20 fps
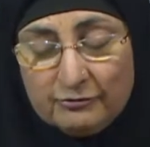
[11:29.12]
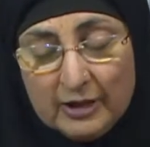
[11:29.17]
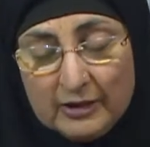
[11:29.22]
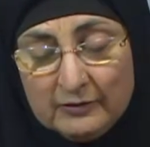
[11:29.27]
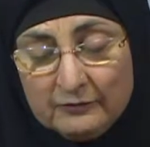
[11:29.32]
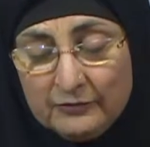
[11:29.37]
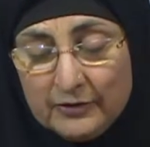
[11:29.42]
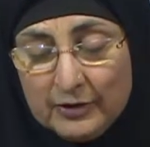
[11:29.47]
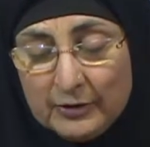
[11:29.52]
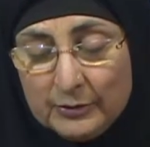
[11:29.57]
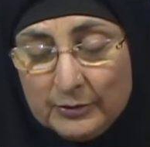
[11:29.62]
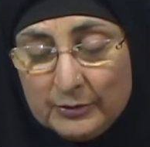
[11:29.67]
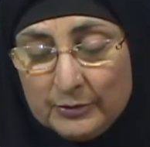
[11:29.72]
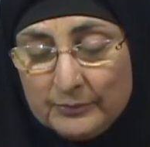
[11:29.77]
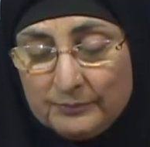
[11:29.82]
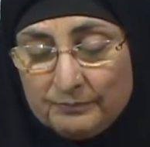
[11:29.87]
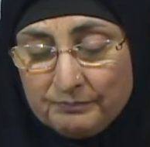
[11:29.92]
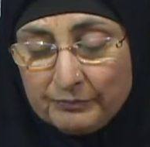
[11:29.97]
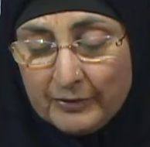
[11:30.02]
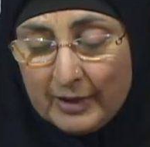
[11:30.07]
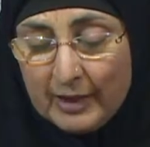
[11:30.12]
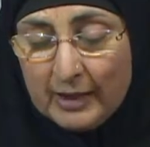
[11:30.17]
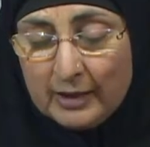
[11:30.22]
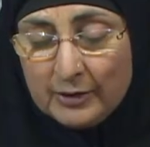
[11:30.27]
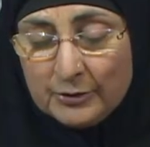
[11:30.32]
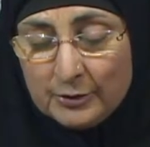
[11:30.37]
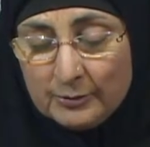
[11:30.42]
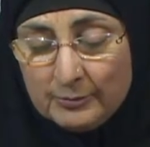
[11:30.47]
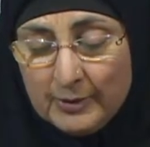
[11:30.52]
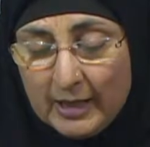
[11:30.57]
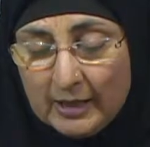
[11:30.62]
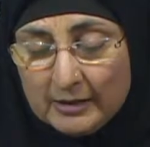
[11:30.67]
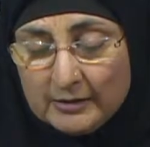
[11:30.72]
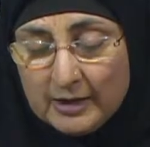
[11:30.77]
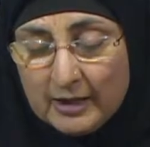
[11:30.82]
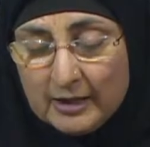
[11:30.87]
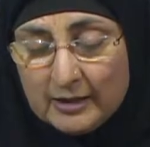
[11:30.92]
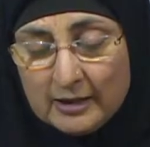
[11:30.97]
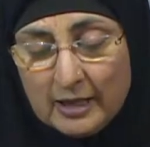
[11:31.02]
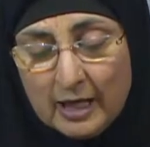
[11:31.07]
fanfiru
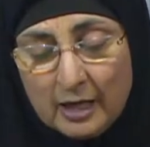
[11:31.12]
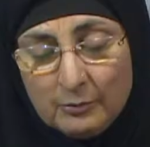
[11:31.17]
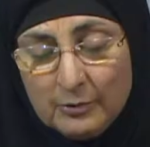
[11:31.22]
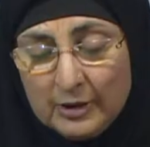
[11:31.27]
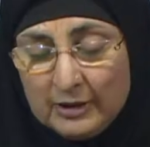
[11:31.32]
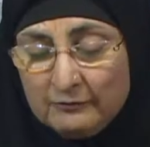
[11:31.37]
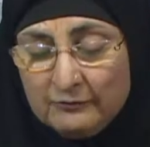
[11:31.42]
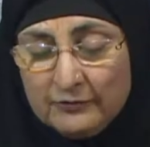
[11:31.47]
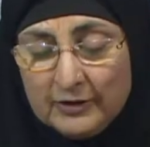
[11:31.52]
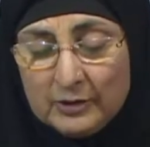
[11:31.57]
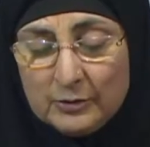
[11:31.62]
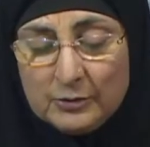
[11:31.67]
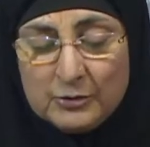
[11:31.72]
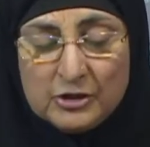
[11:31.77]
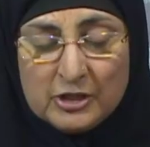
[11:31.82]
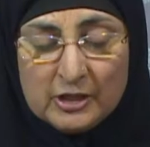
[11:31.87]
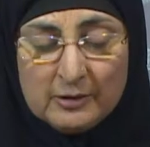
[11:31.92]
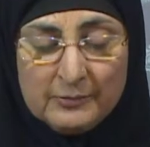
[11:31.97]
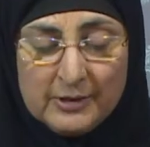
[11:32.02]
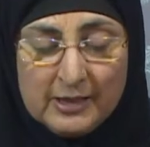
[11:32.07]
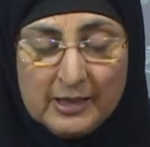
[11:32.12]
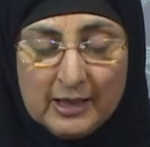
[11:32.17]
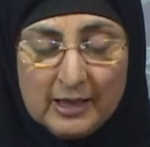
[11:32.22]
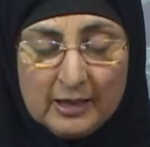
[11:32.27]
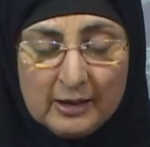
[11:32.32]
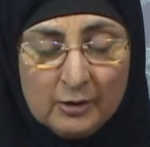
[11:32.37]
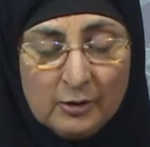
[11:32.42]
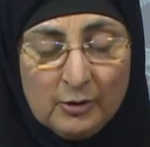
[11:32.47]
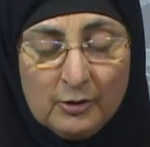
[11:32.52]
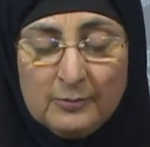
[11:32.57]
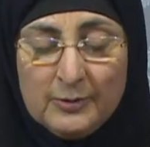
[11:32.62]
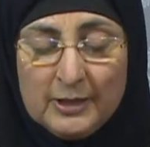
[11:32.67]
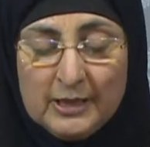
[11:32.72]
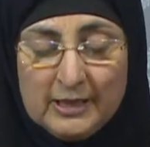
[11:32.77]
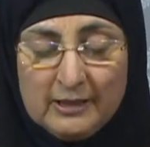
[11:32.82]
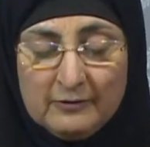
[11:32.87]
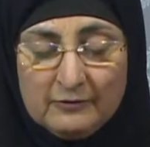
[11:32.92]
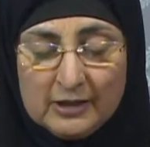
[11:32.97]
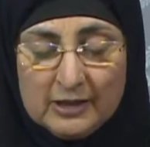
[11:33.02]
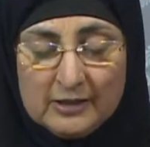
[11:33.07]
thubatin aw infiru jamia. O
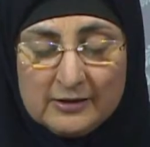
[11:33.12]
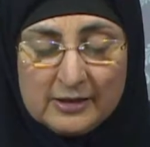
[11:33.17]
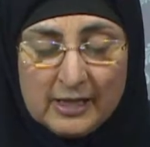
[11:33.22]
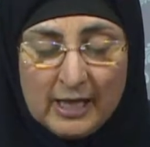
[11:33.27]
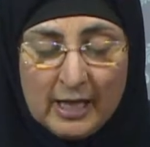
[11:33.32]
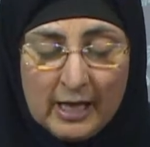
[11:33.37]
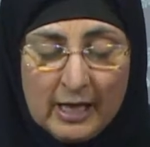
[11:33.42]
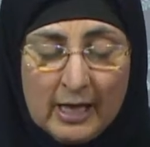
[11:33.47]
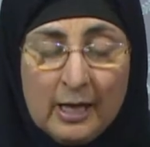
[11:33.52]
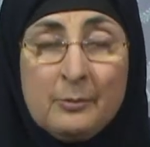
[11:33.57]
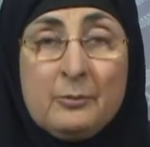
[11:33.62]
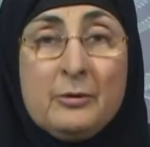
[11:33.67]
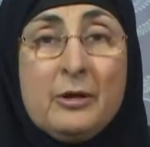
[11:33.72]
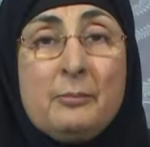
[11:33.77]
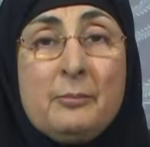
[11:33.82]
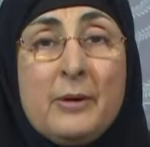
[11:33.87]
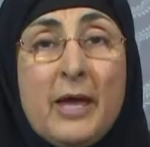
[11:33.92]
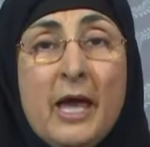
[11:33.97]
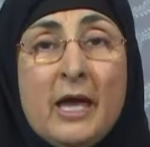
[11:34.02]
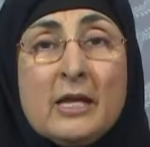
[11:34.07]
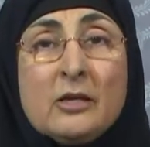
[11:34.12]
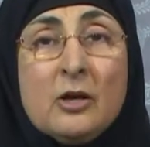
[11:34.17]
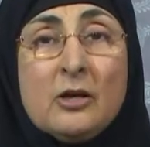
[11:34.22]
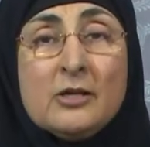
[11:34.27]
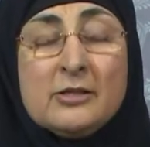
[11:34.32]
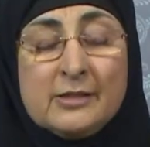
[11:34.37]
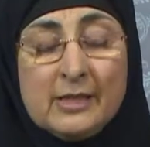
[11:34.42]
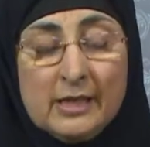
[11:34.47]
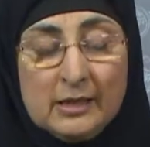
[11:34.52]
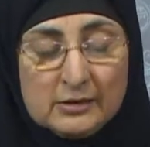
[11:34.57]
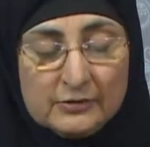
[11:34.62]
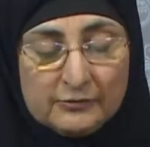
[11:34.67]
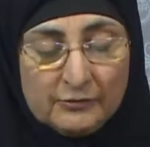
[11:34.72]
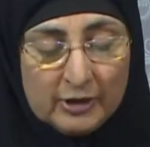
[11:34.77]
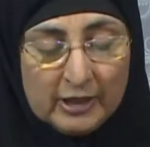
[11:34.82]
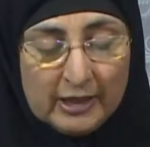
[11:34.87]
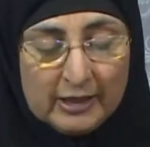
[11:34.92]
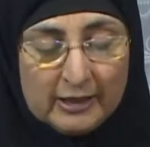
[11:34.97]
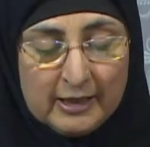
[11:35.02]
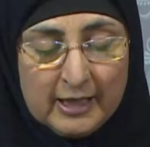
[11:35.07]
believers, prepare yourselves
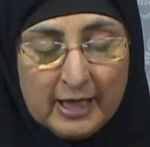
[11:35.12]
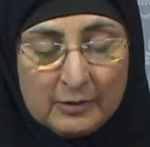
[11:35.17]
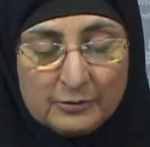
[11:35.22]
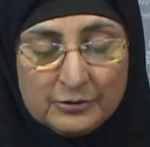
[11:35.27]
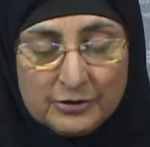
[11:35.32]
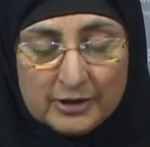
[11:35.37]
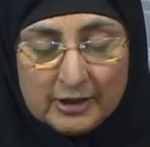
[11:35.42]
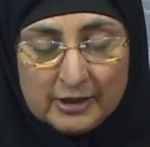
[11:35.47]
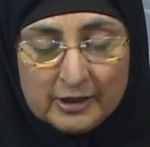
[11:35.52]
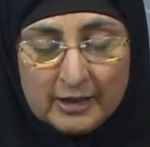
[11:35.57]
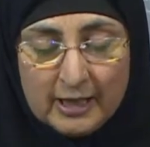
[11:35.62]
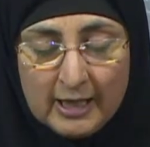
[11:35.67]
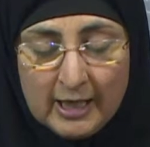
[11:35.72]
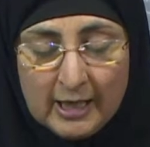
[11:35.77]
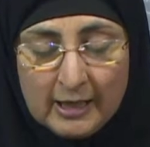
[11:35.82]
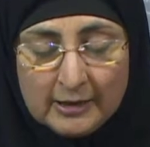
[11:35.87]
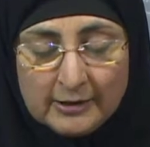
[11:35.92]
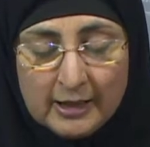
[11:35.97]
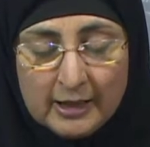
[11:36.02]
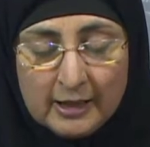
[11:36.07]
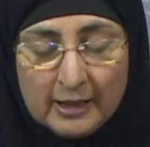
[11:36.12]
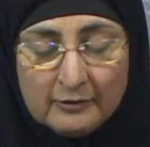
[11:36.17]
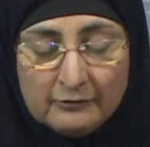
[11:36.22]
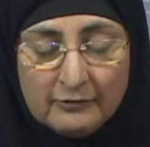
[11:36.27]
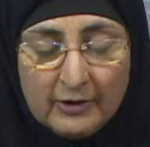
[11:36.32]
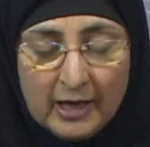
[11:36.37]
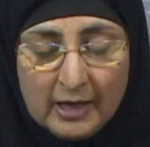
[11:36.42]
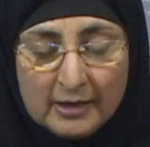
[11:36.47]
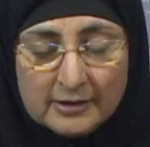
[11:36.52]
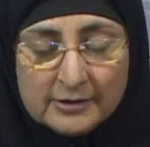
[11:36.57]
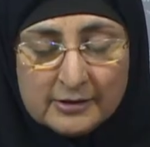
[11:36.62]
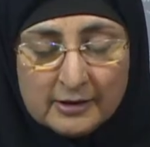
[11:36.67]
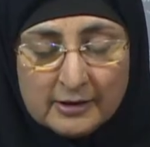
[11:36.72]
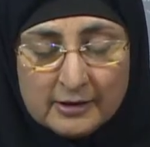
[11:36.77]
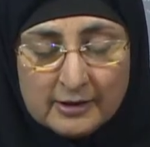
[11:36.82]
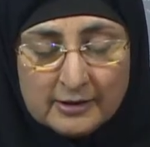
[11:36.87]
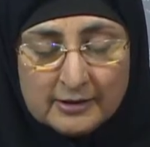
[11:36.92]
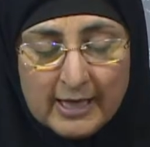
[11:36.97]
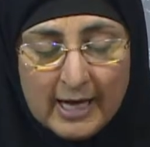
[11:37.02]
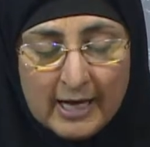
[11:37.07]
for encounter. Then advance
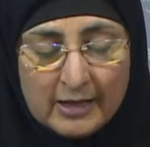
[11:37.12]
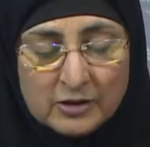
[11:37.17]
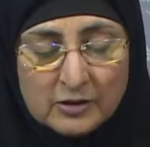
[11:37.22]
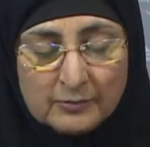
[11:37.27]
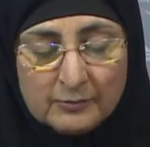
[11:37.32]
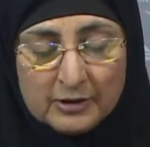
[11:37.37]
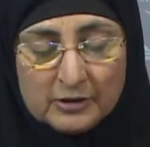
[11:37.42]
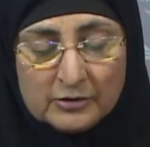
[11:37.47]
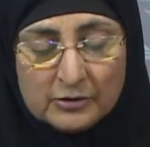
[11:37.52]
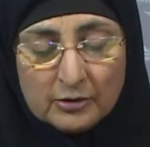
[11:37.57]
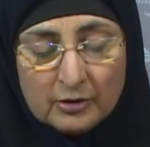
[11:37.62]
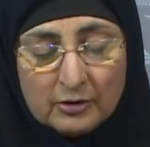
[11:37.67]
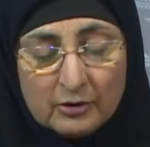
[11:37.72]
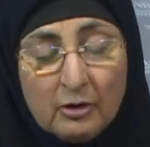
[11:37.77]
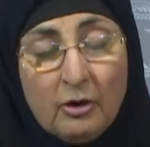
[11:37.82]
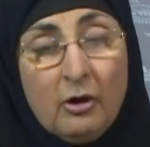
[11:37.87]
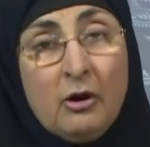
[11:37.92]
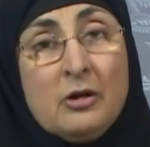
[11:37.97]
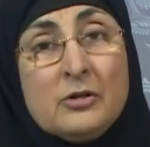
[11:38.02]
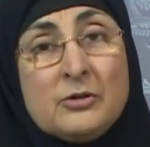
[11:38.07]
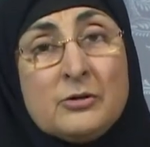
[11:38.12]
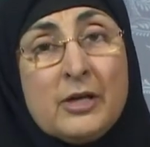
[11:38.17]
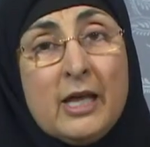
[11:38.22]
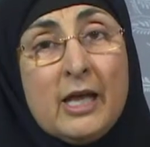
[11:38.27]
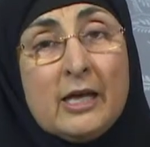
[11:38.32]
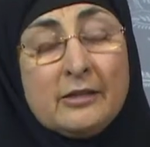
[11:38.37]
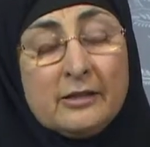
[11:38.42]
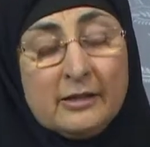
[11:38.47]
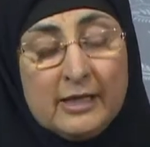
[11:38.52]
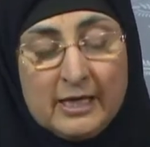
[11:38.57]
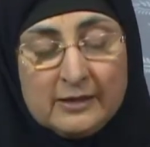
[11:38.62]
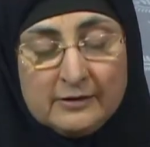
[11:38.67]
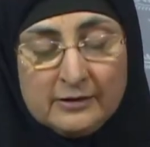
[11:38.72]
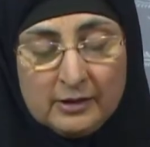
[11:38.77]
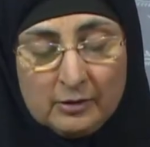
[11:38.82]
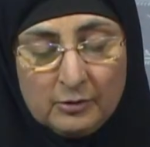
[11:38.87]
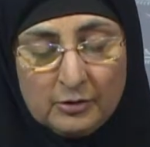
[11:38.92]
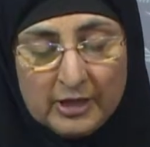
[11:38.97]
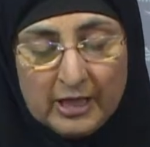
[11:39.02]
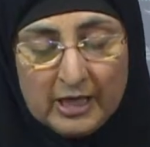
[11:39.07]
in detachments or all together as
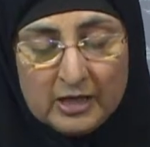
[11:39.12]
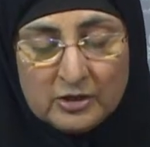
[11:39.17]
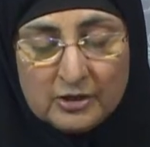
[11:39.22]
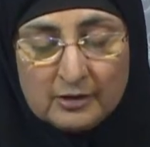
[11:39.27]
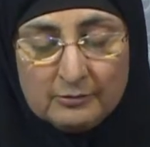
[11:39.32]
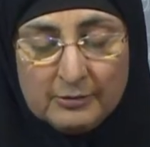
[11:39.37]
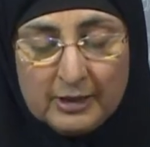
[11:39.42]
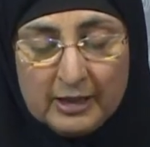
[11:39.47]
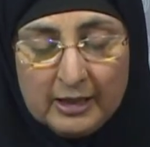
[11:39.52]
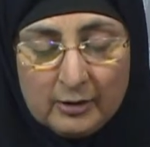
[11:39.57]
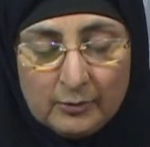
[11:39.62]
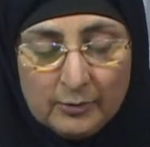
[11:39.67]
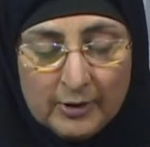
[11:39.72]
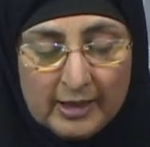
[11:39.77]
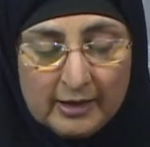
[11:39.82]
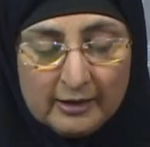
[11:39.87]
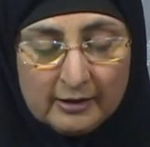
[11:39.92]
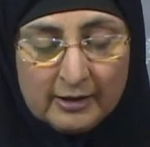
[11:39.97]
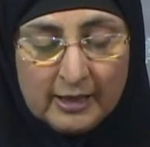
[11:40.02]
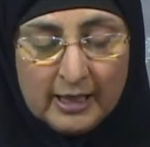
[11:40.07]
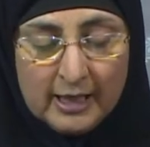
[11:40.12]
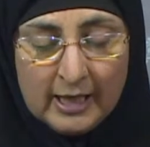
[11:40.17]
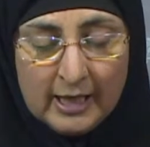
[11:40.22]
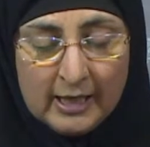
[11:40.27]
the occasion may require.